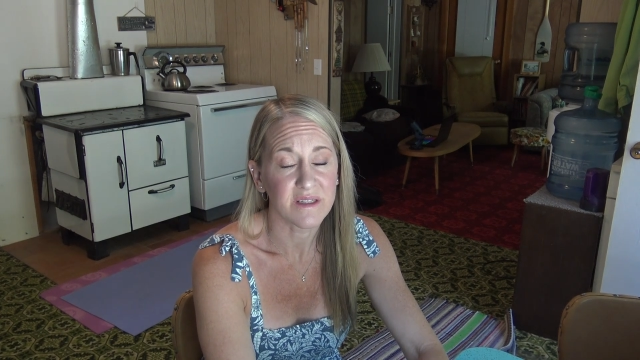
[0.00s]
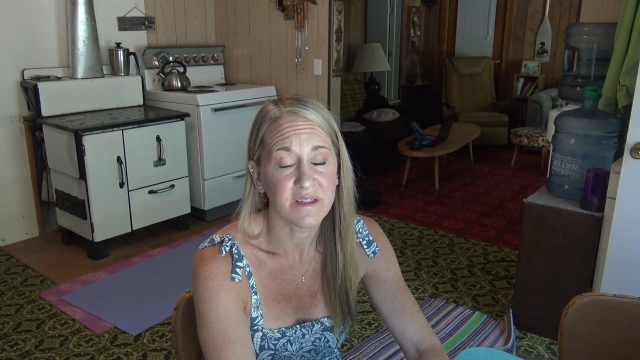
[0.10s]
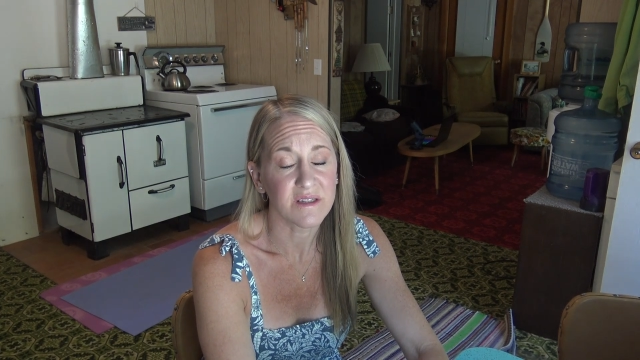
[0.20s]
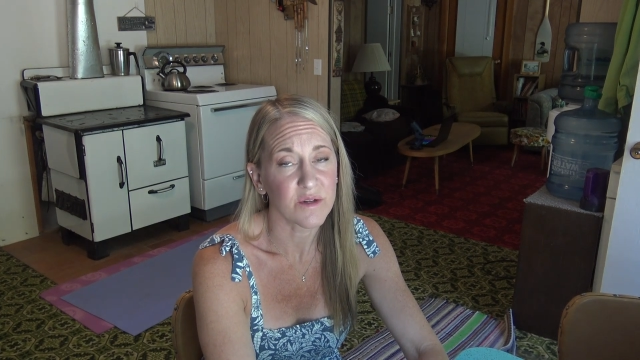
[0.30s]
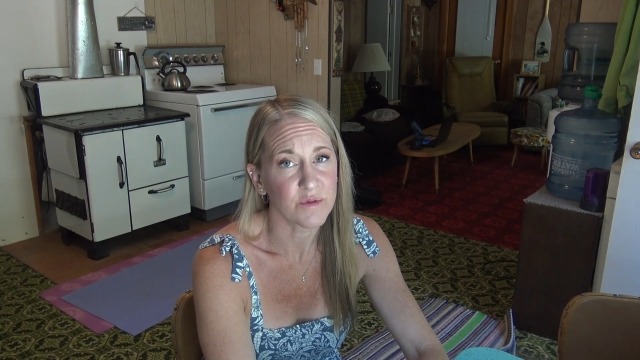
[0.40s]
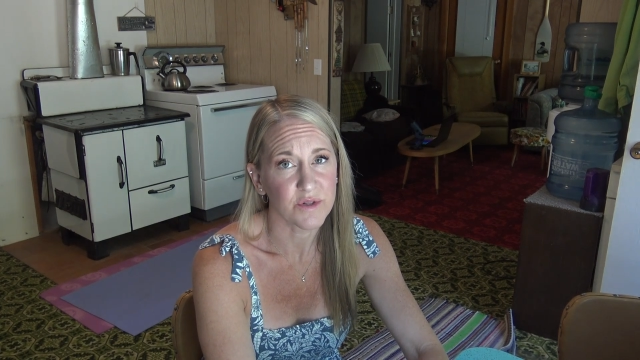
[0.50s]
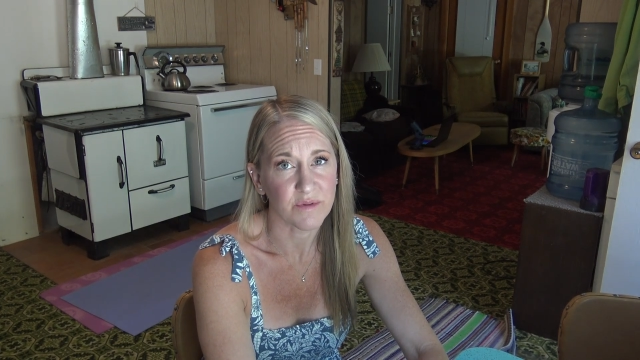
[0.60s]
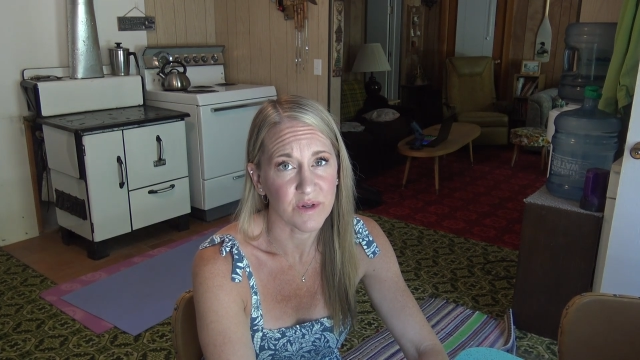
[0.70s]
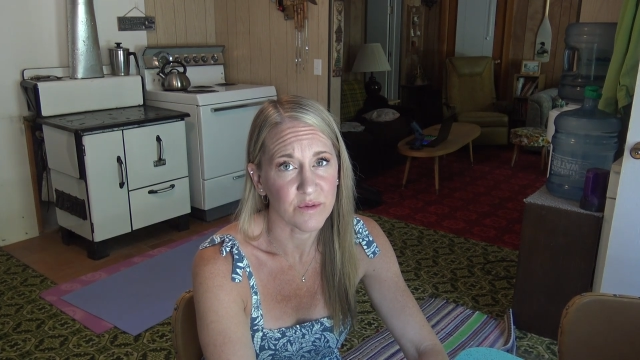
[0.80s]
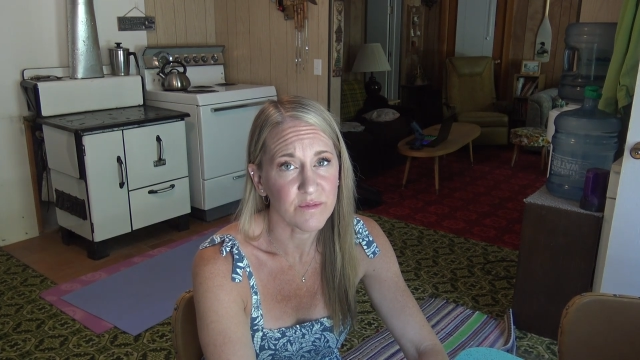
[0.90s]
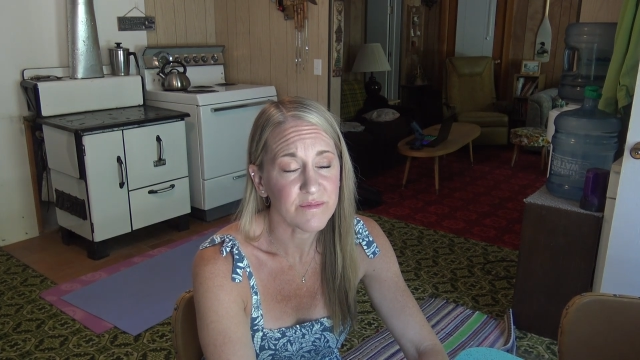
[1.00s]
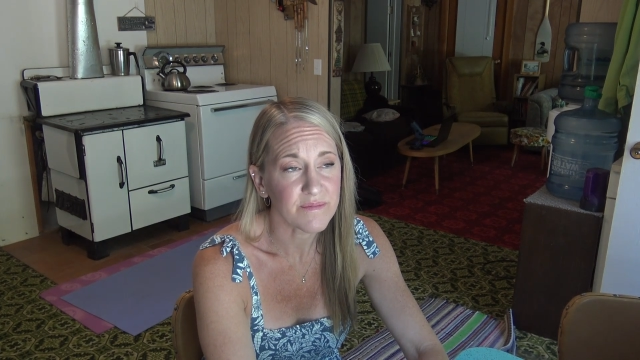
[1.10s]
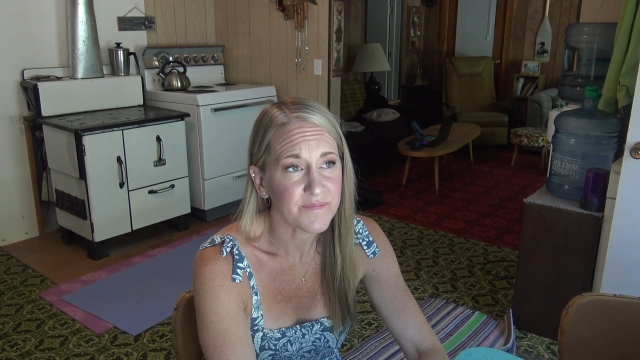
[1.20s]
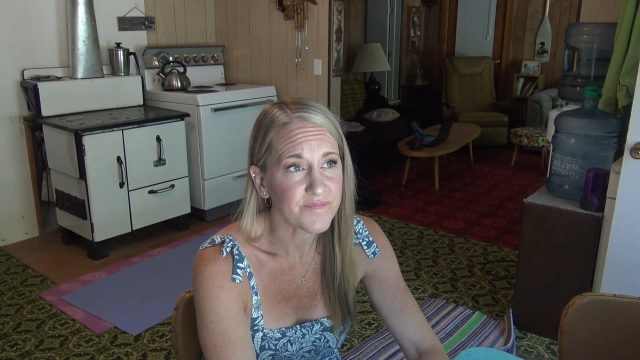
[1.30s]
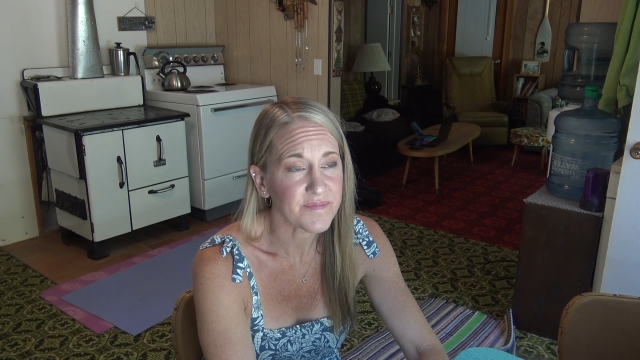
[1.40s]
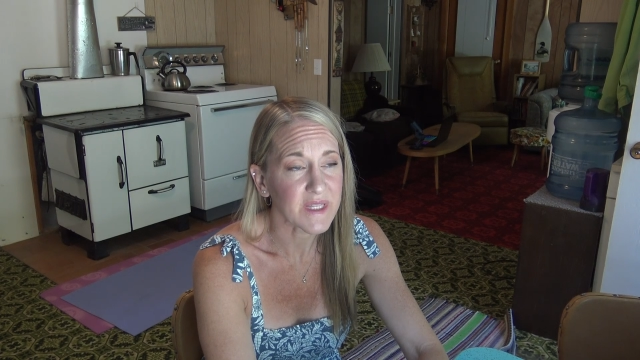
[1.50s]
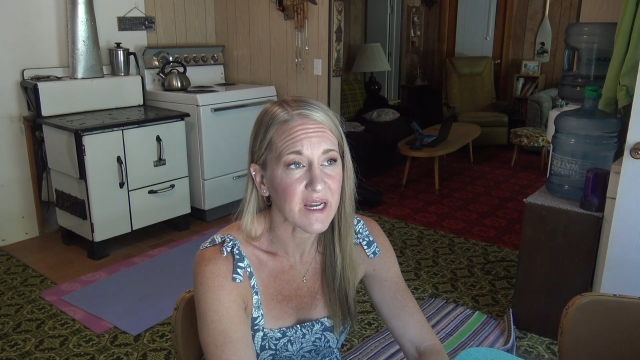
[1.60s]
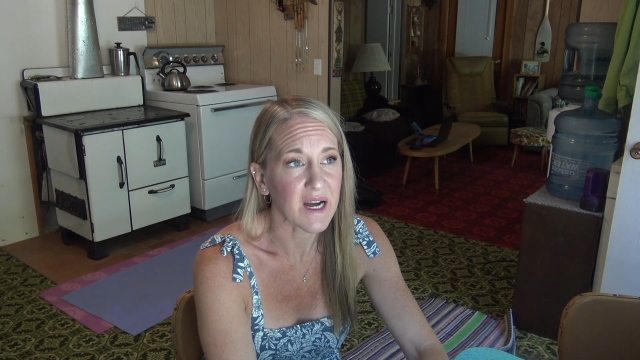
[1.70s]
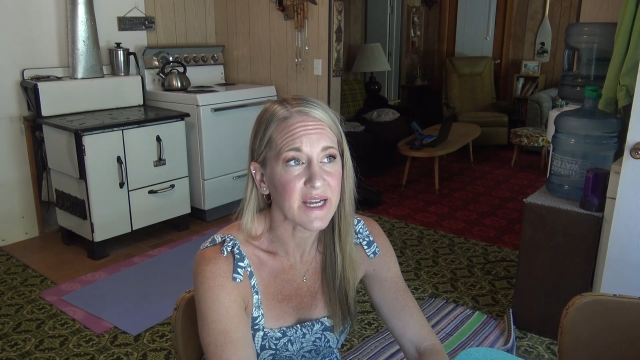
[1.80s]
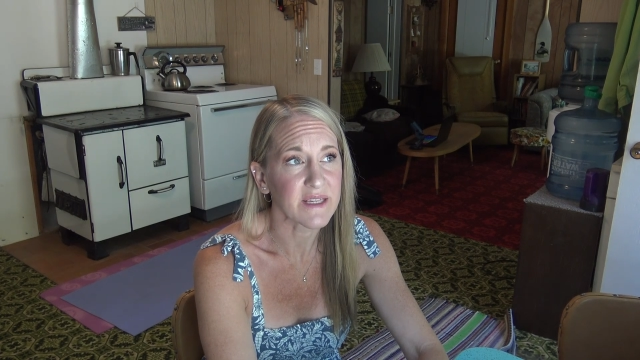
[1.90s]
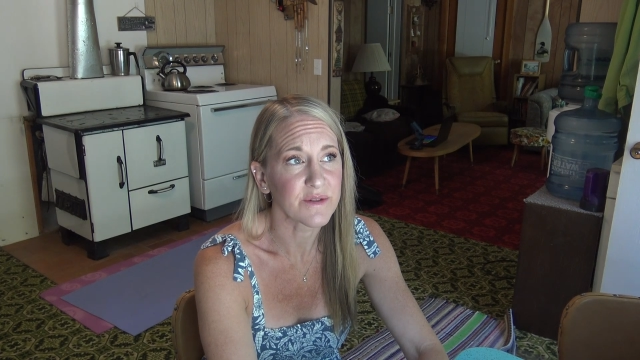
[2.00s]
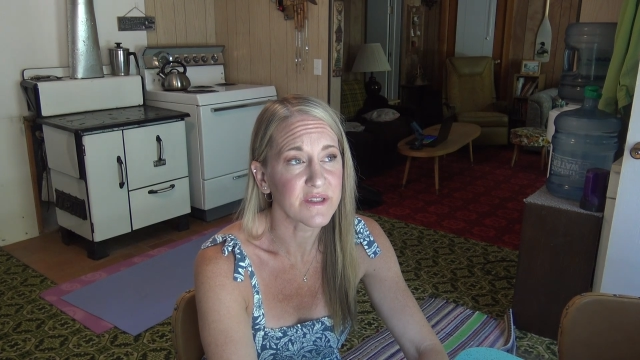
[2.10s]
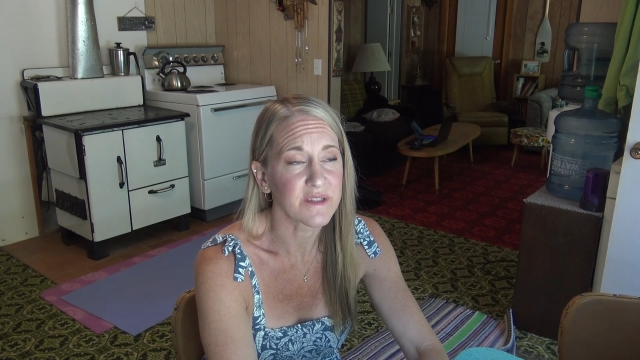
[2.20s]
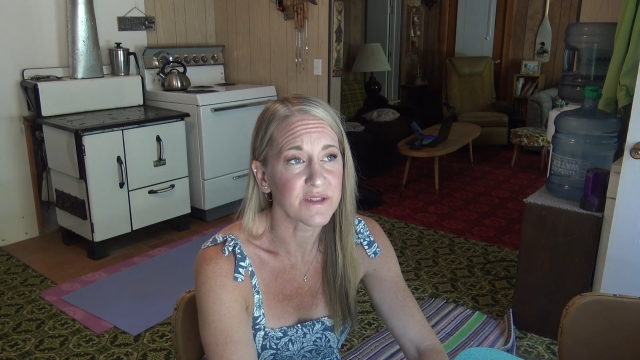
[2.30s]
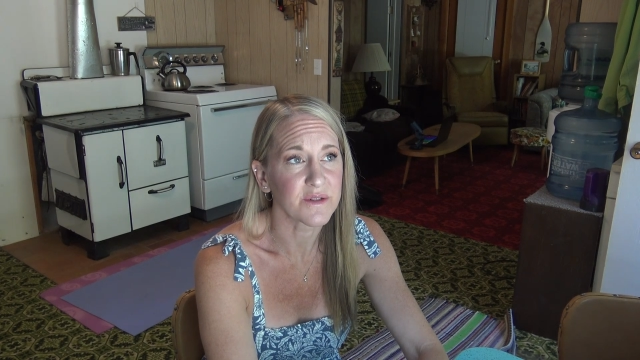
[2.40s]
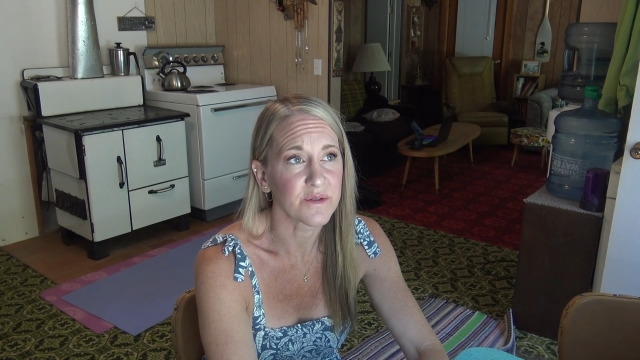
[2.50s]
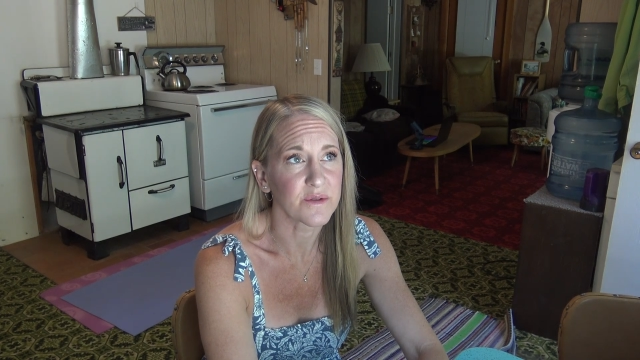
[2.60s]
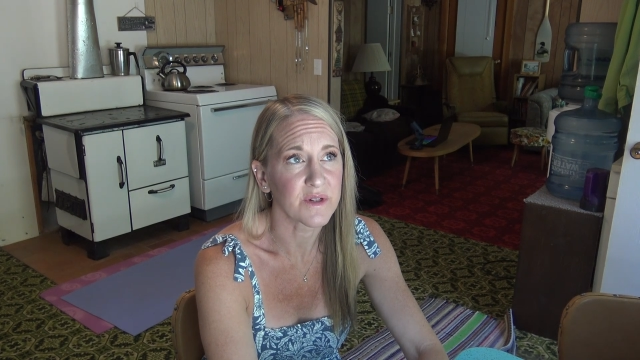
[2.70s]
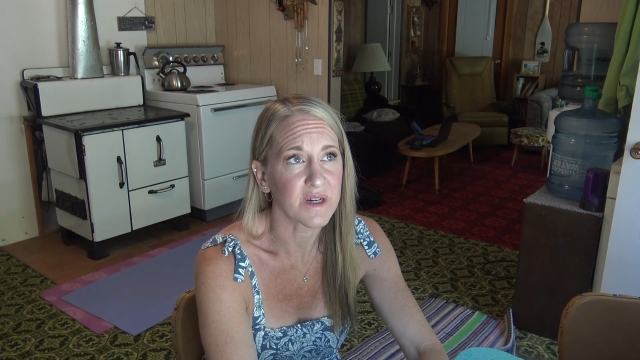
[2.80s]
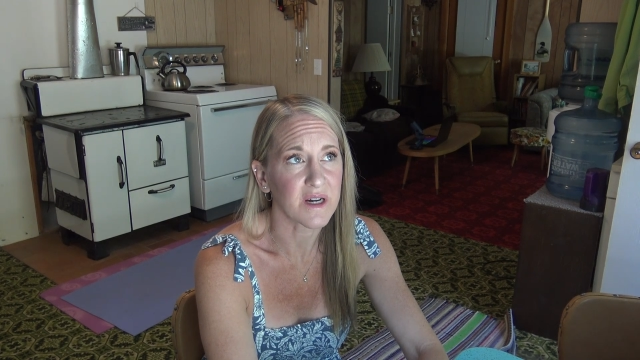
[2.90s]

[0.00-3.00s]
so true. I used to do,